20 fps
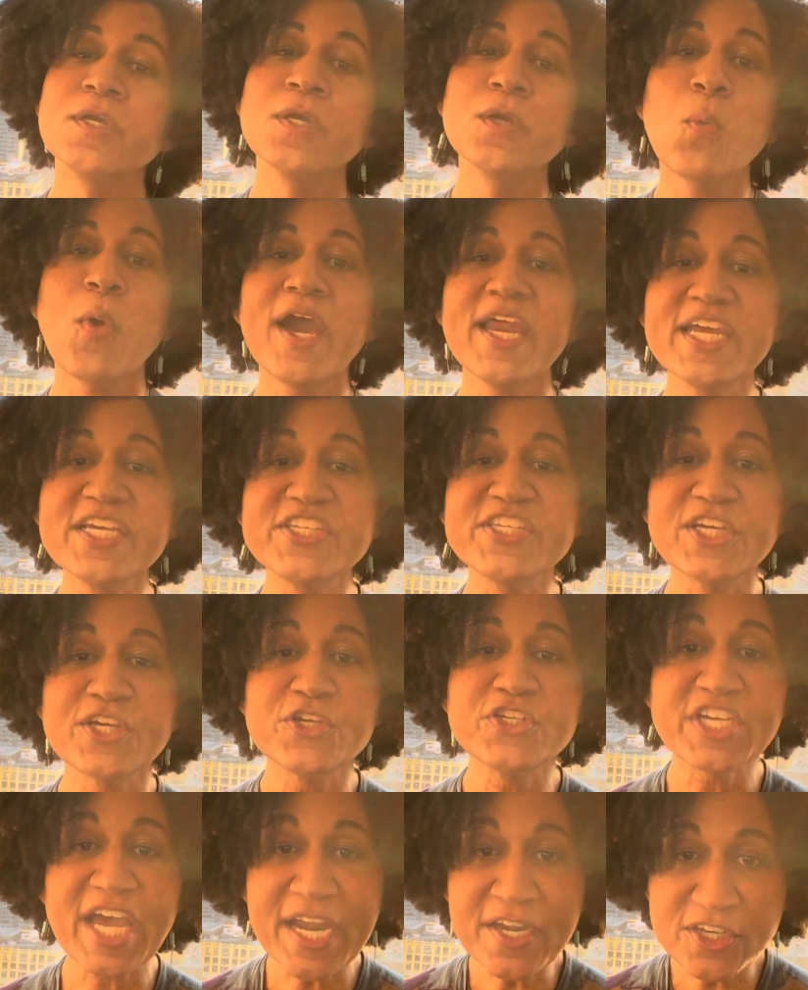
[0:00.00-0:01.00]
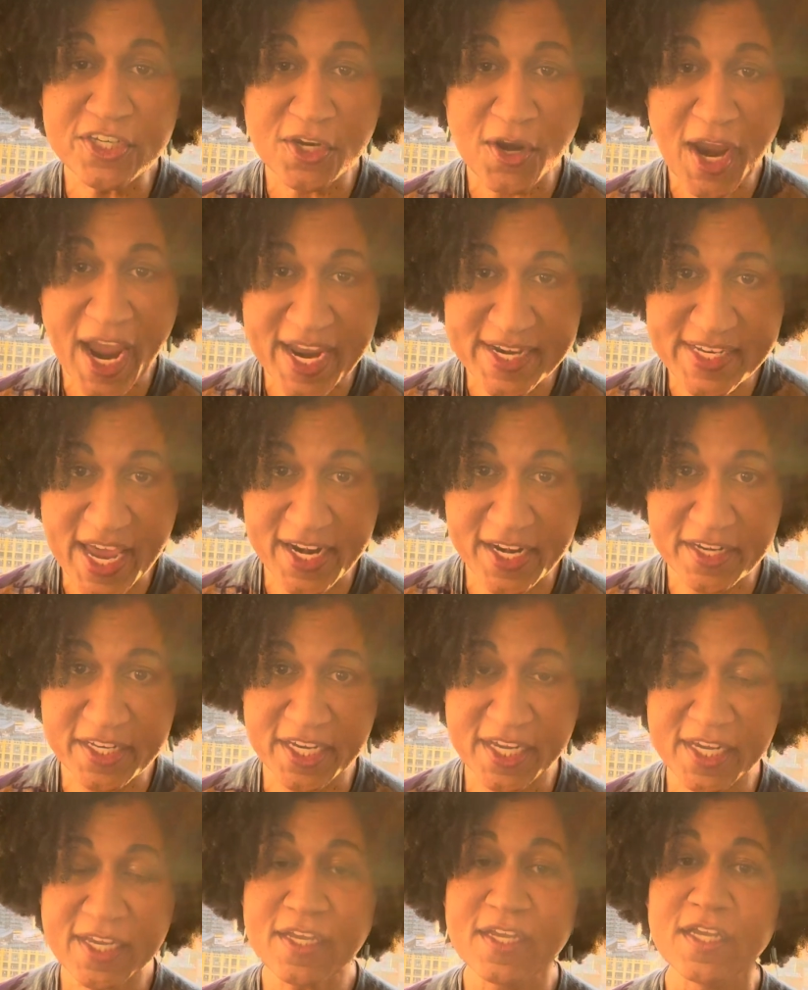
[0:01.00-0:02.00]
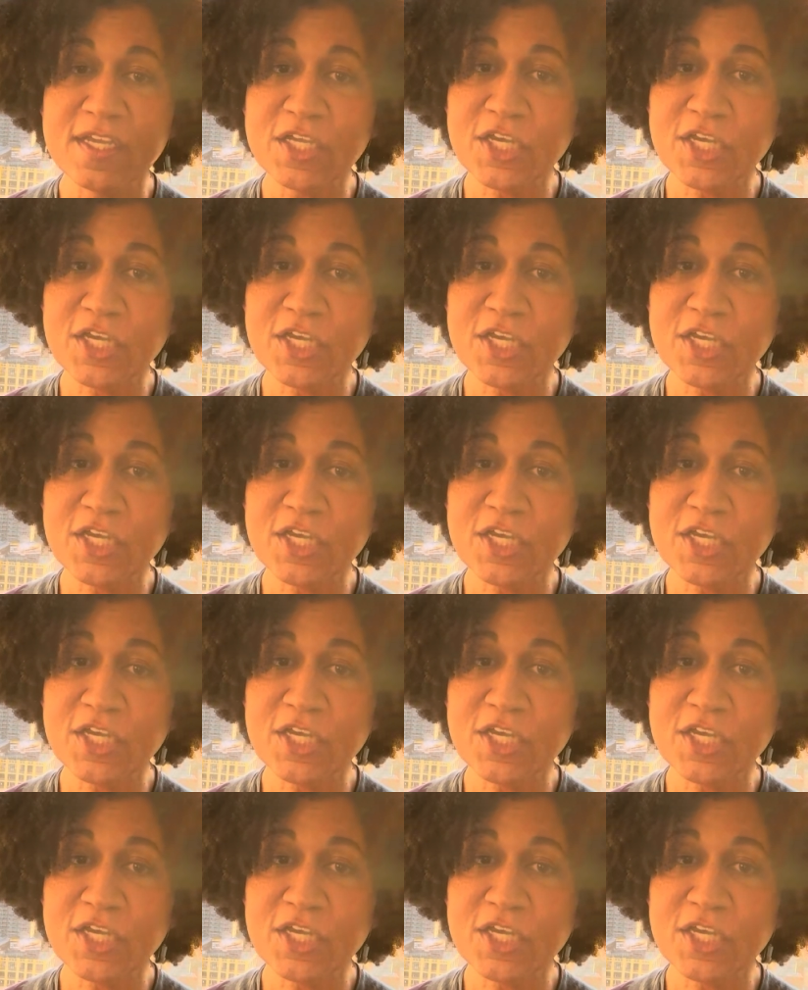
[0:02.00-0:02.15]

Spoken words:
What is their gender identity?